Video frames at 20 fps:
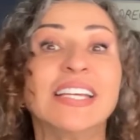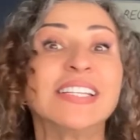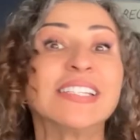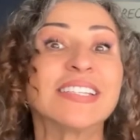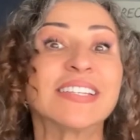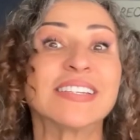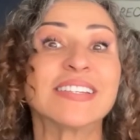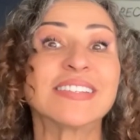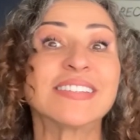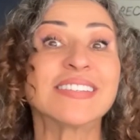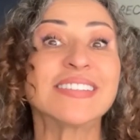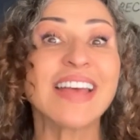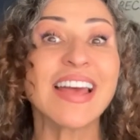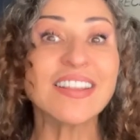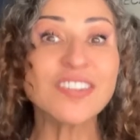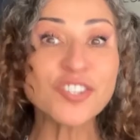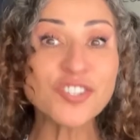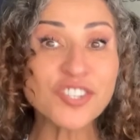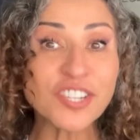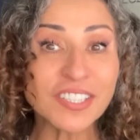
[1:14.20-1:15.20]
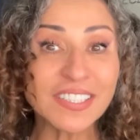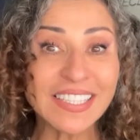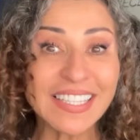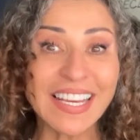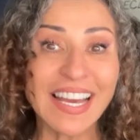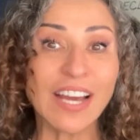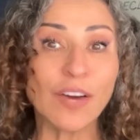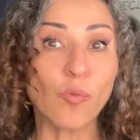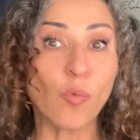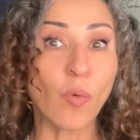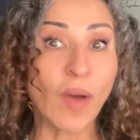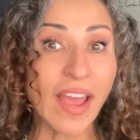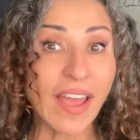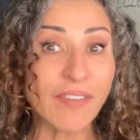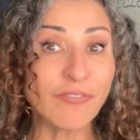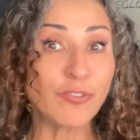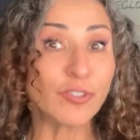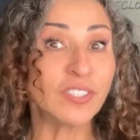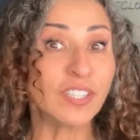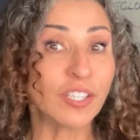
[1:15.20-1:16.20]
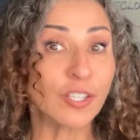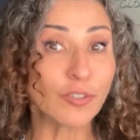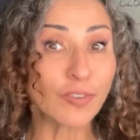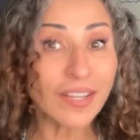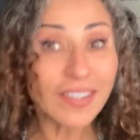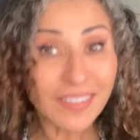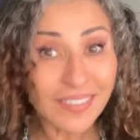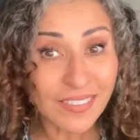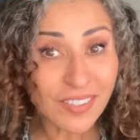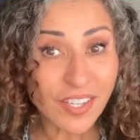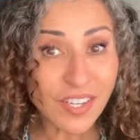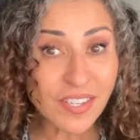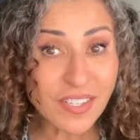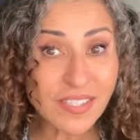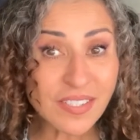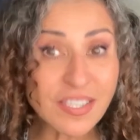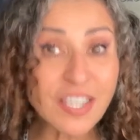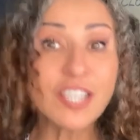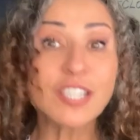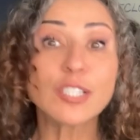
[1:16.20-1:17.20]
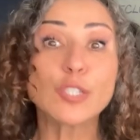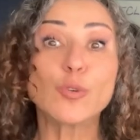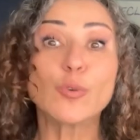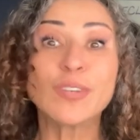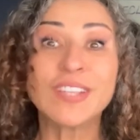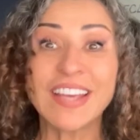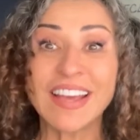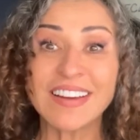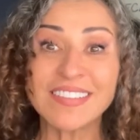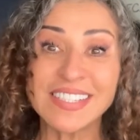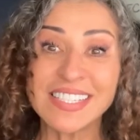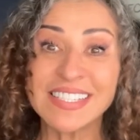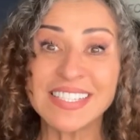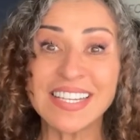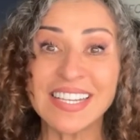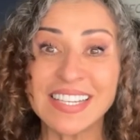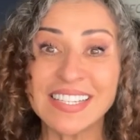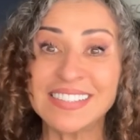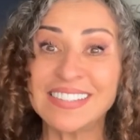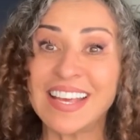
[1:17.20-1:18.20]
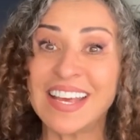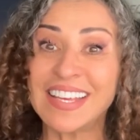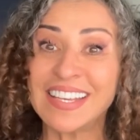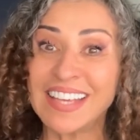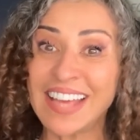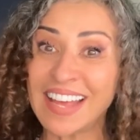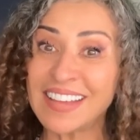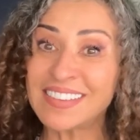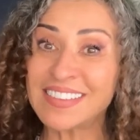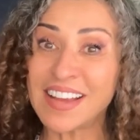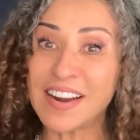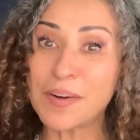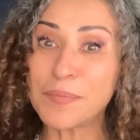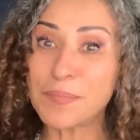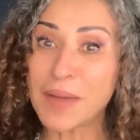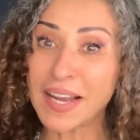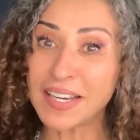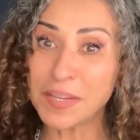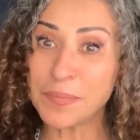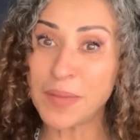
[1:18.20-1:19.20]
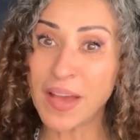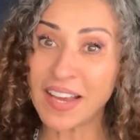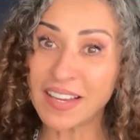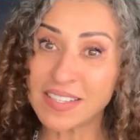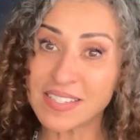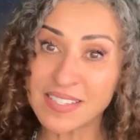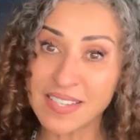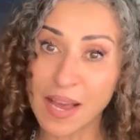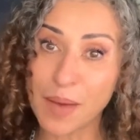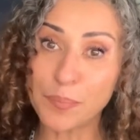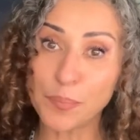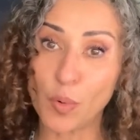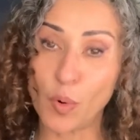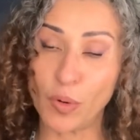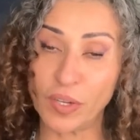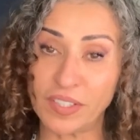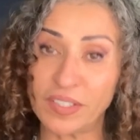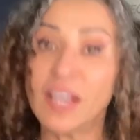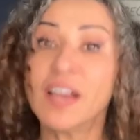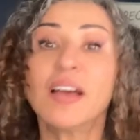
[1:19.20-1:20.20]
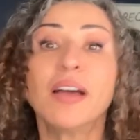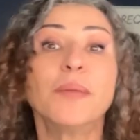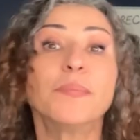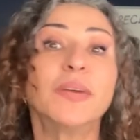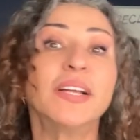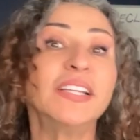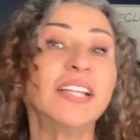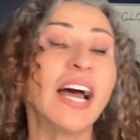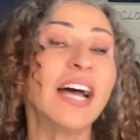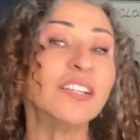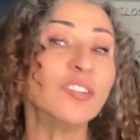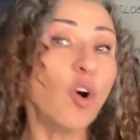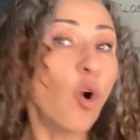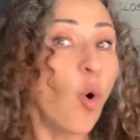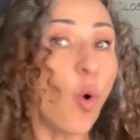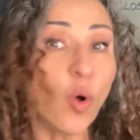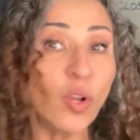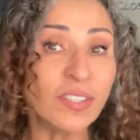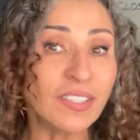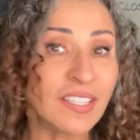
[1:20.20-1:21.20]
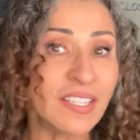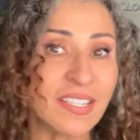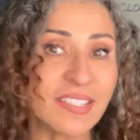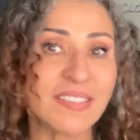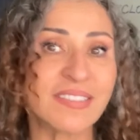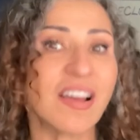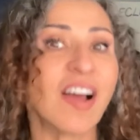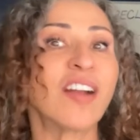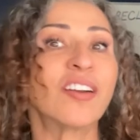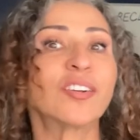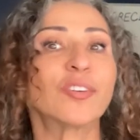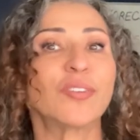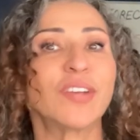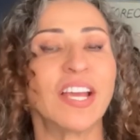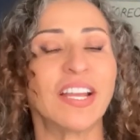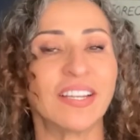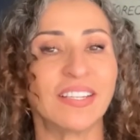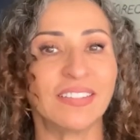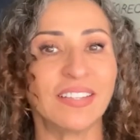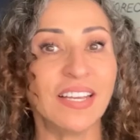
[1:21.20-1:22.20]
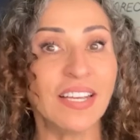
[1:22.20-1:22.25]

It's essentially a way for the creditors to guarantee they get their money back at some point. But not all liens are created